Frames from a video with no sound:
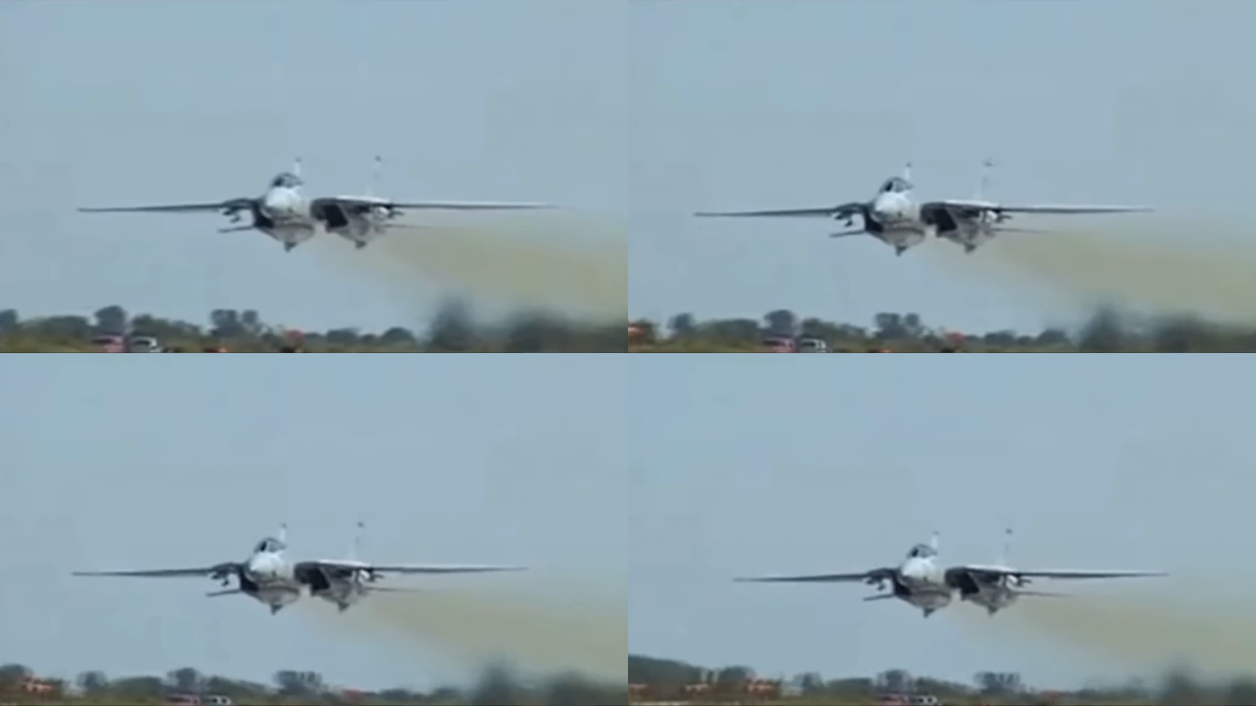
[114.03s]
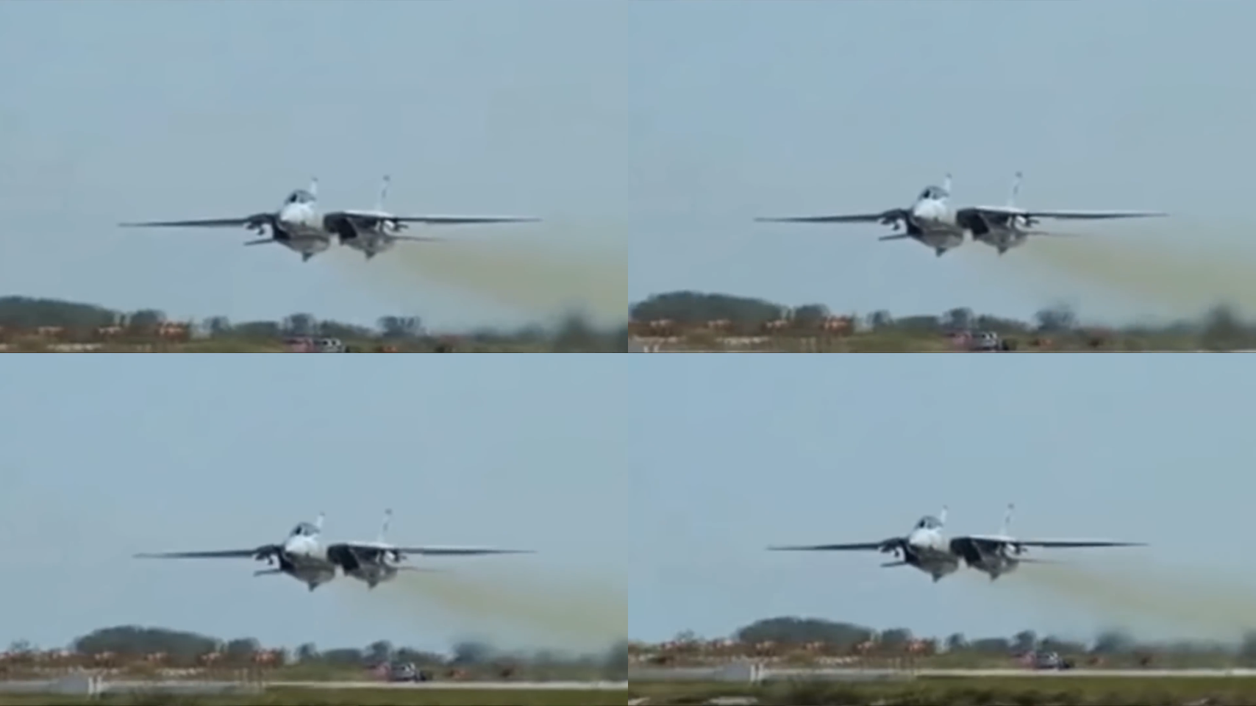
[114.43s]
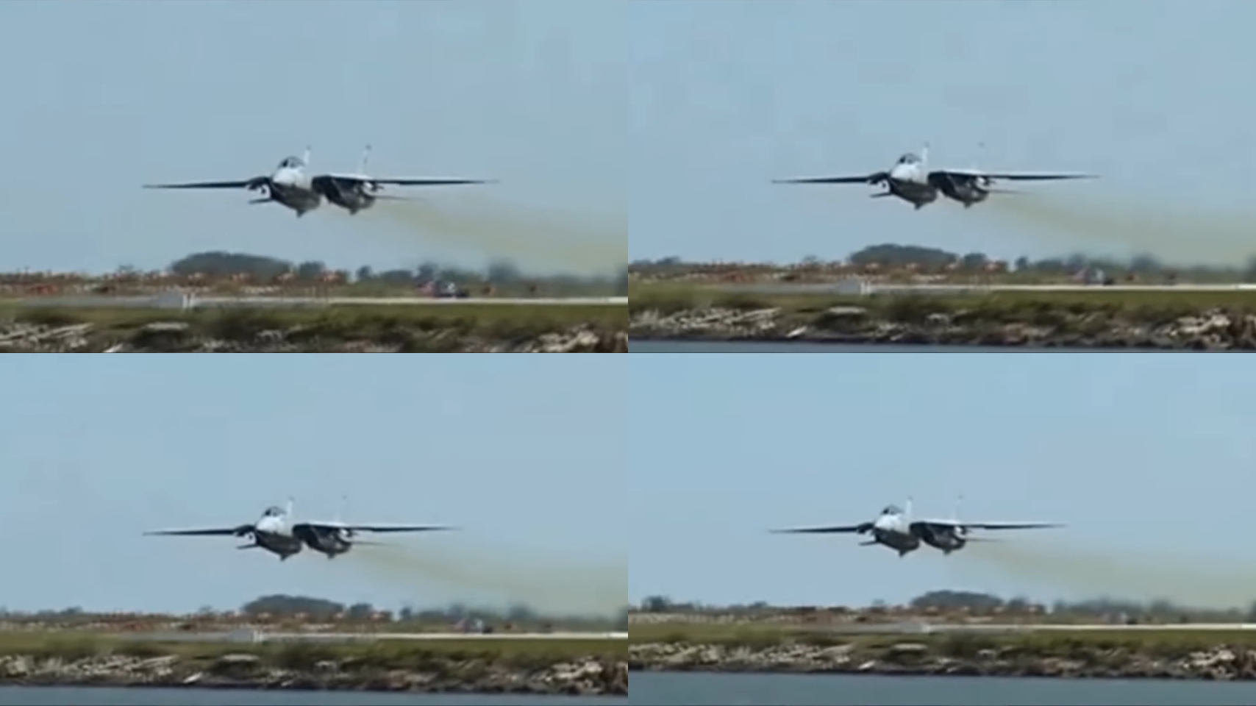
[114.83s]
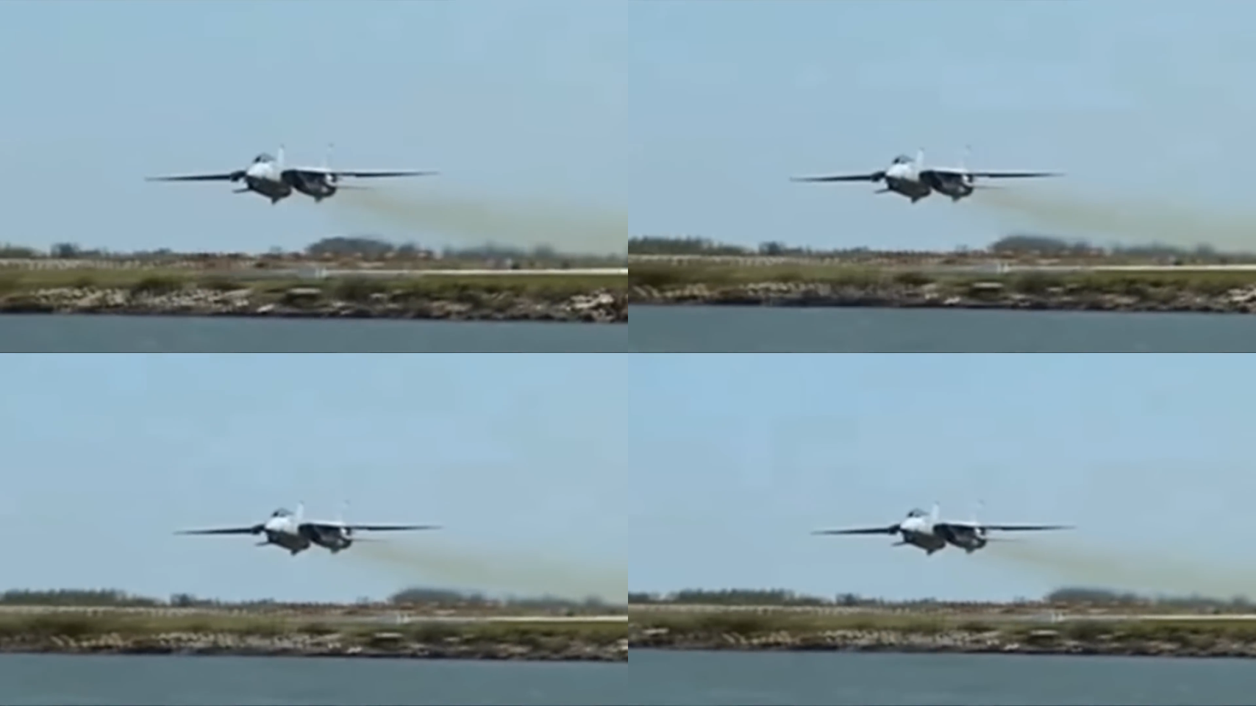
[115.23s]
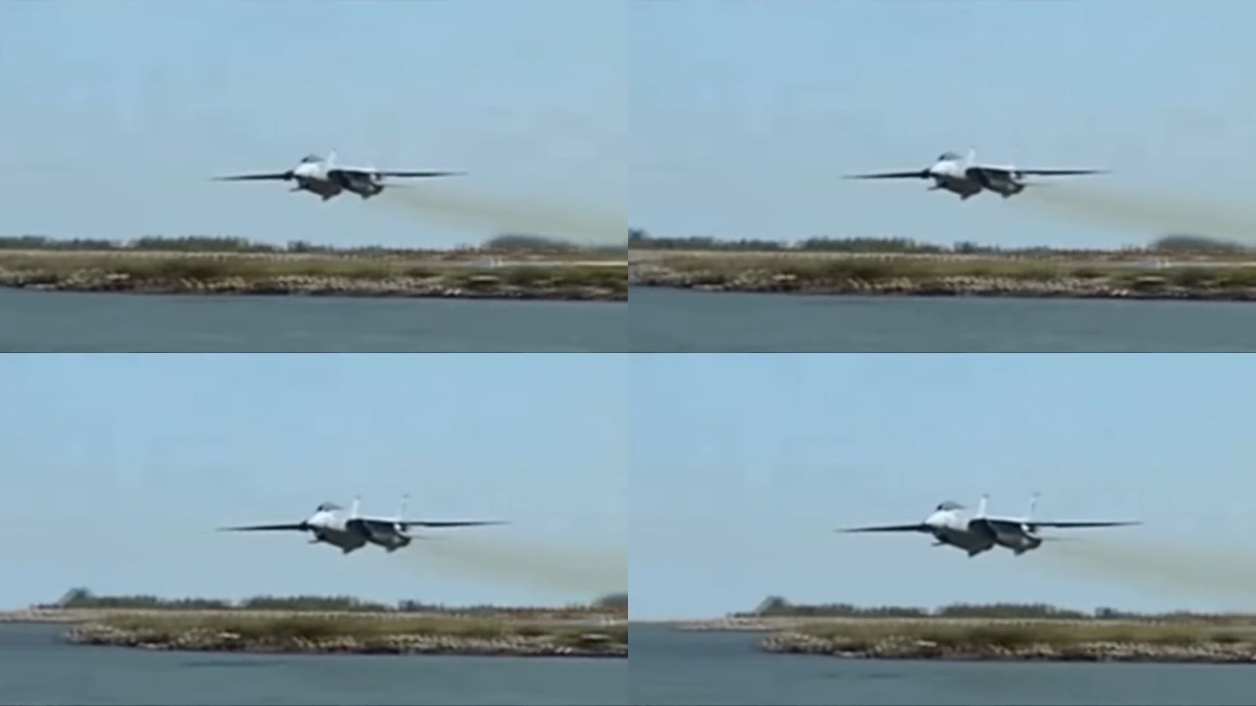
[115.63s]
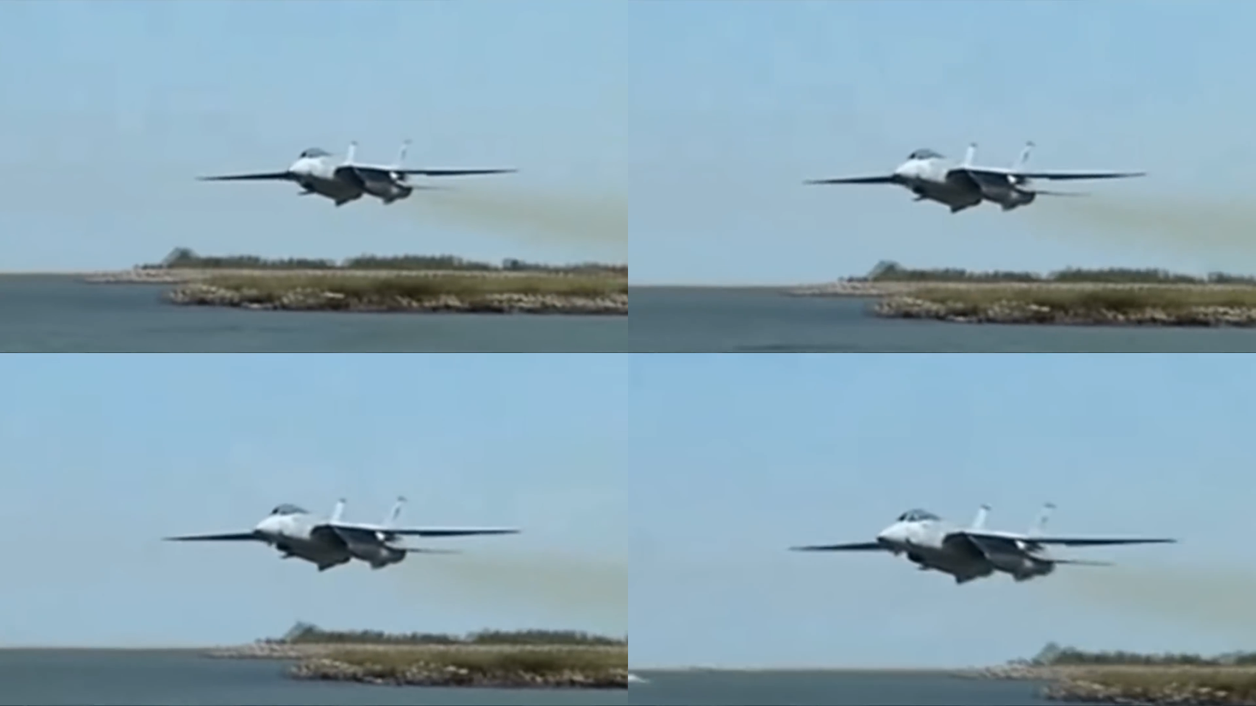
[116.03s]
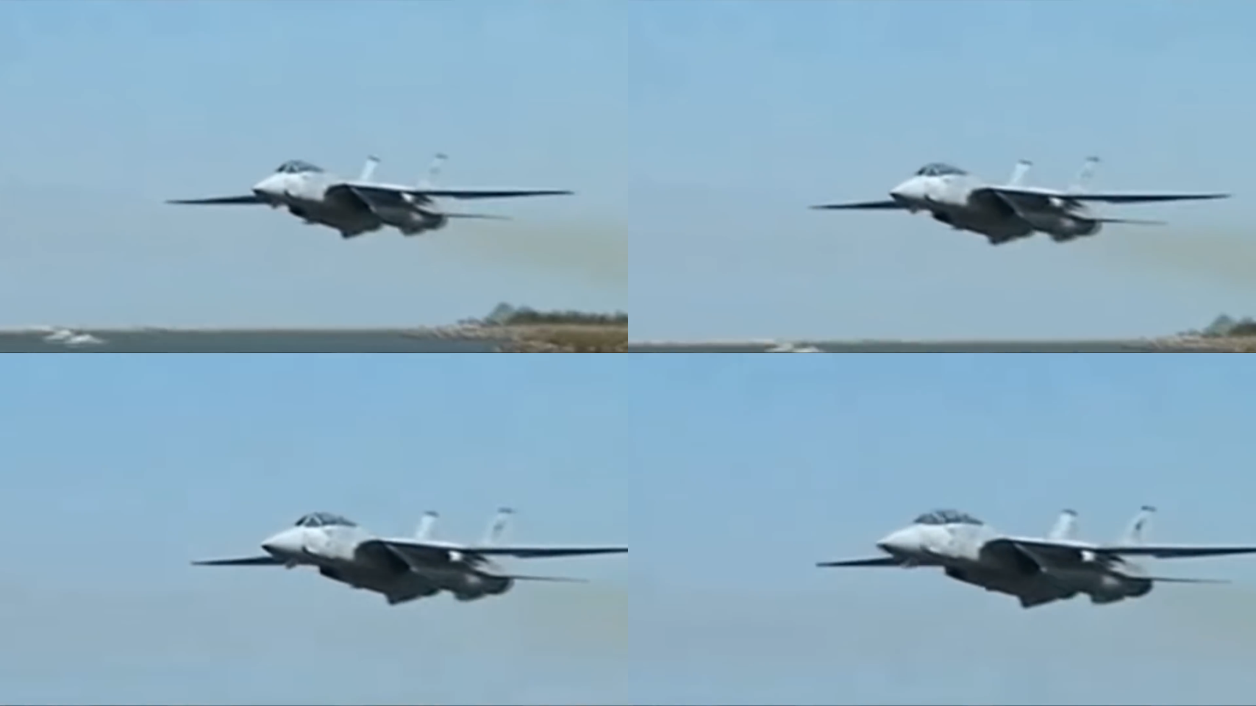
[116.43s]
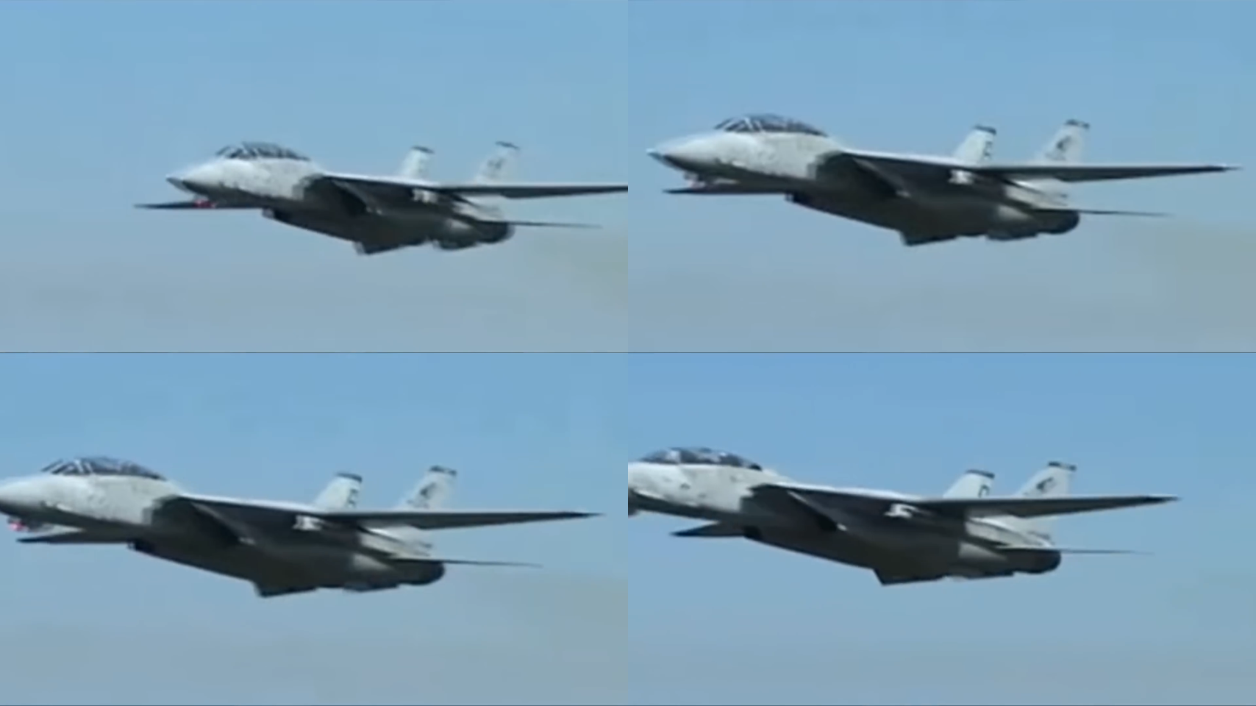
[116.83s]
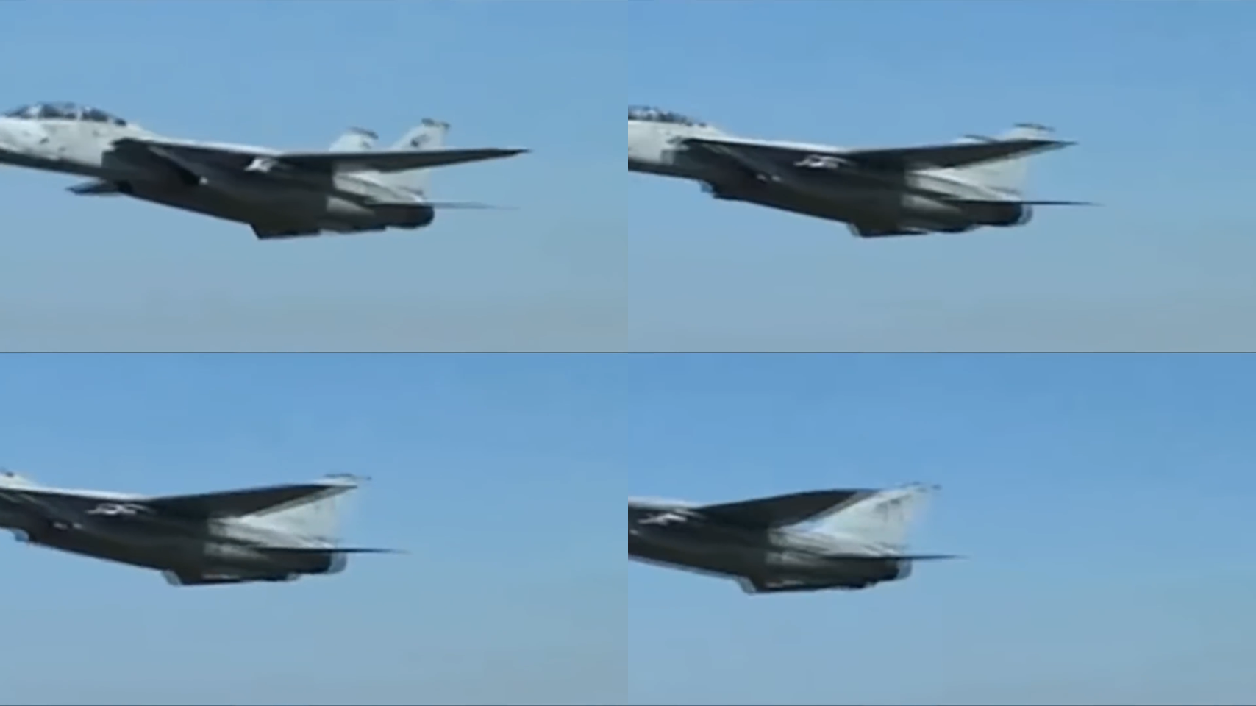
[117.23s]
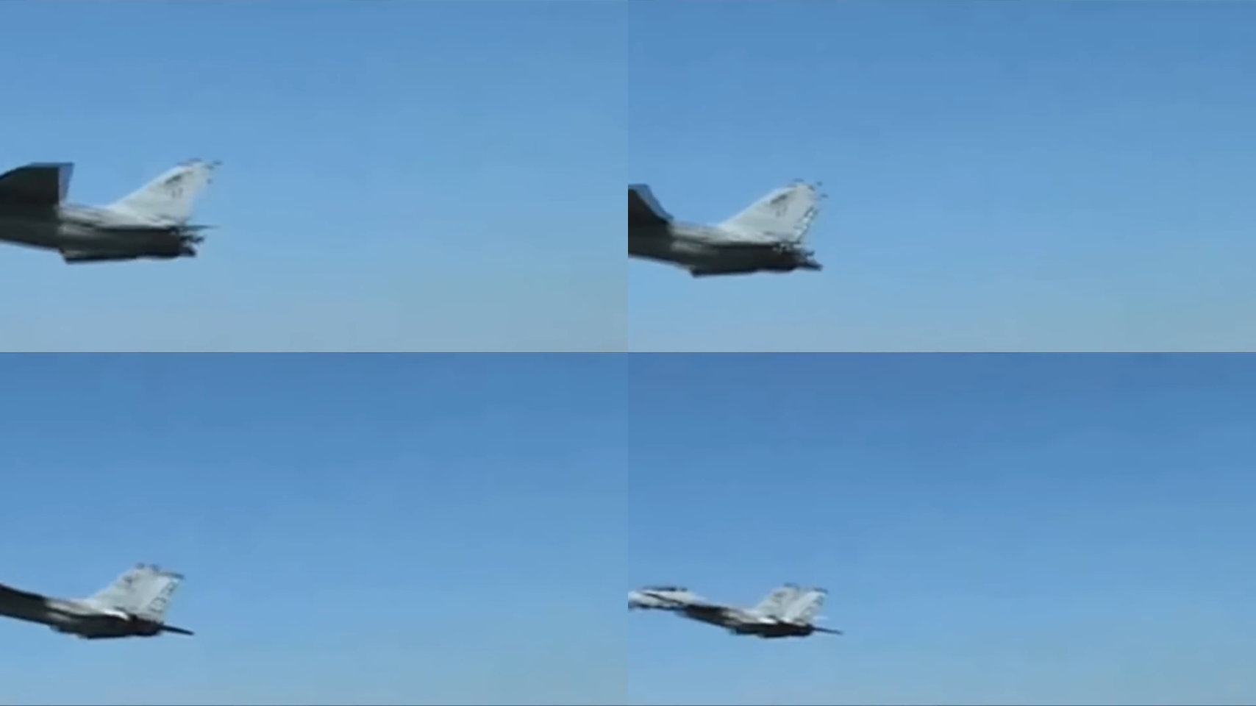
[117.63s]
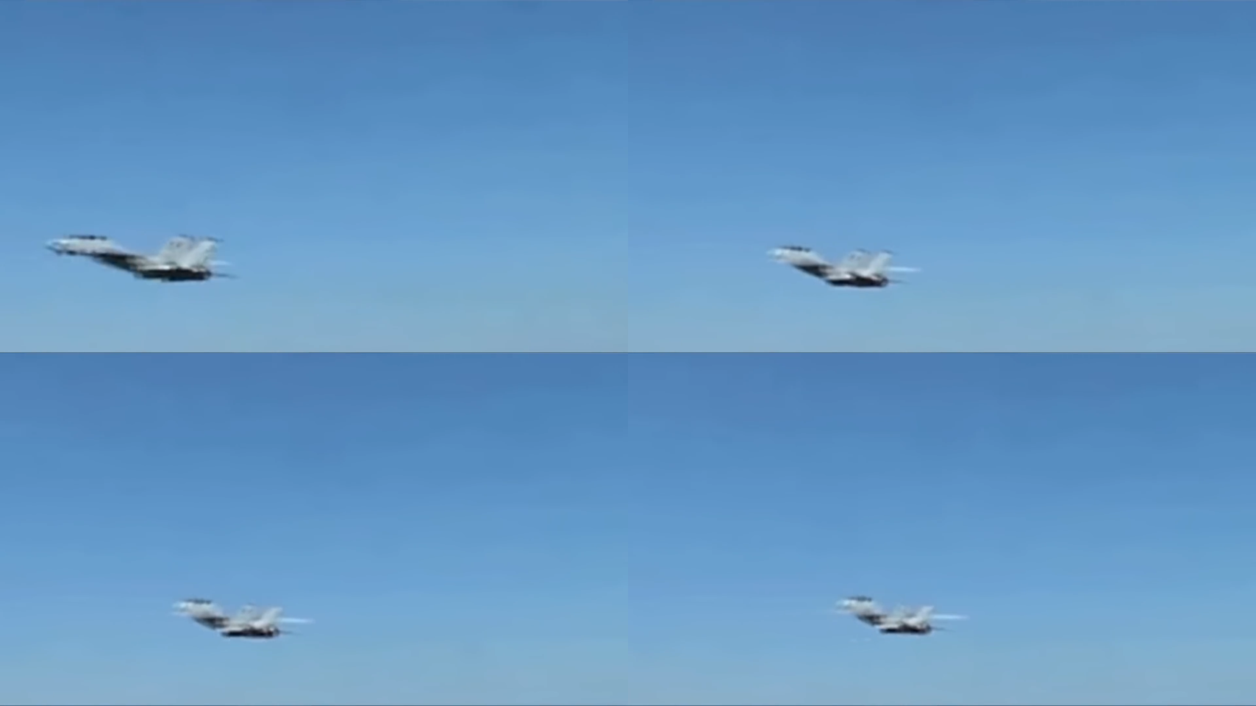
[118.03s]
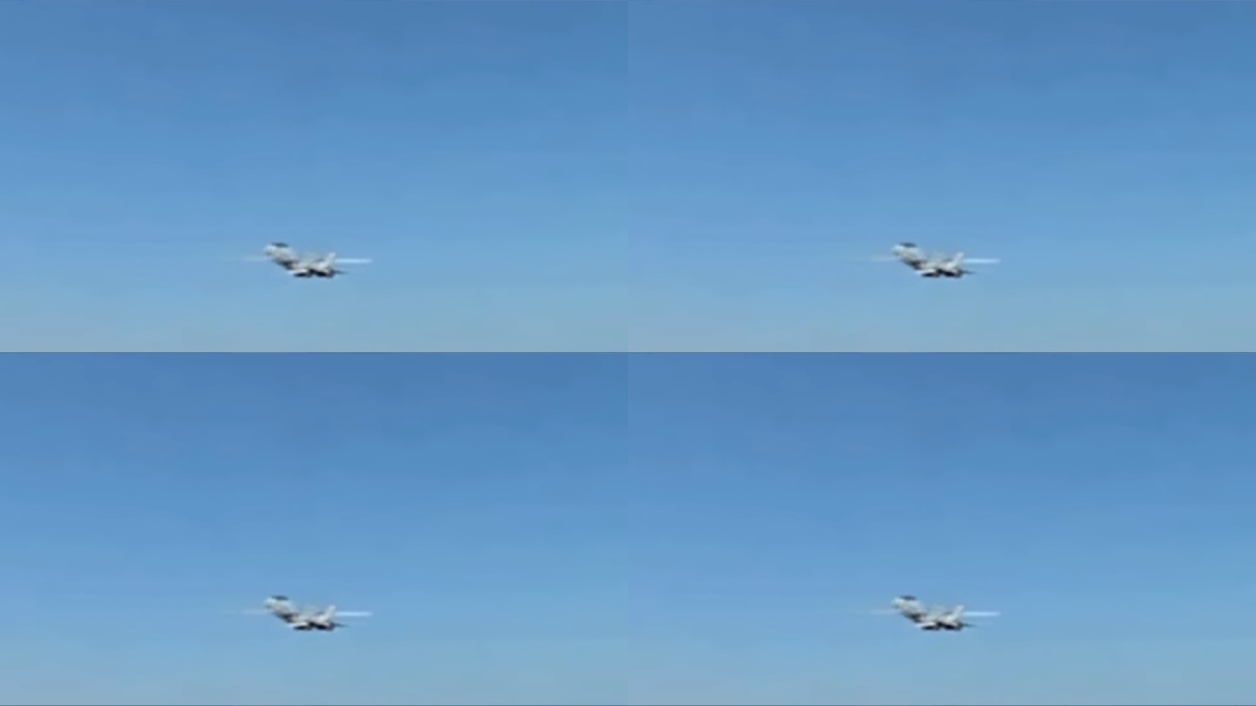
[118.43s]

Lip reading: No face is visible, so there are no lips to read.